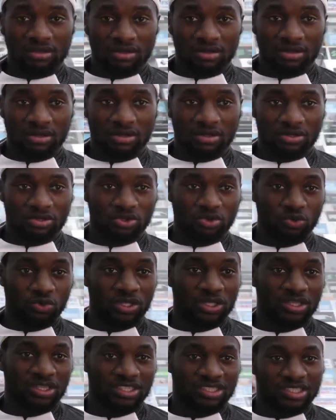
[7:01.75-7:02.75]
to
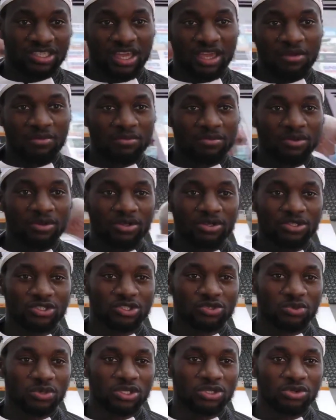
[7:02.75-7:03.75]
win this game
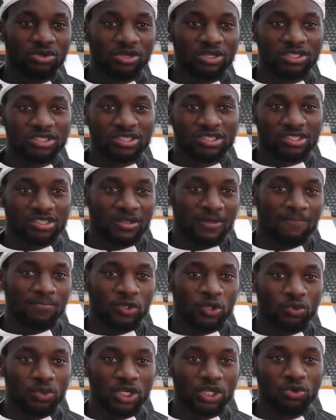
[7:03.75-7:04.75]
3-0, it's
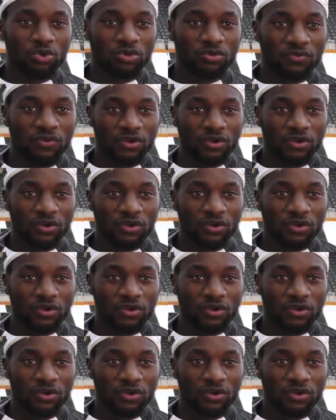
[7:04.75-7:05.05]
really good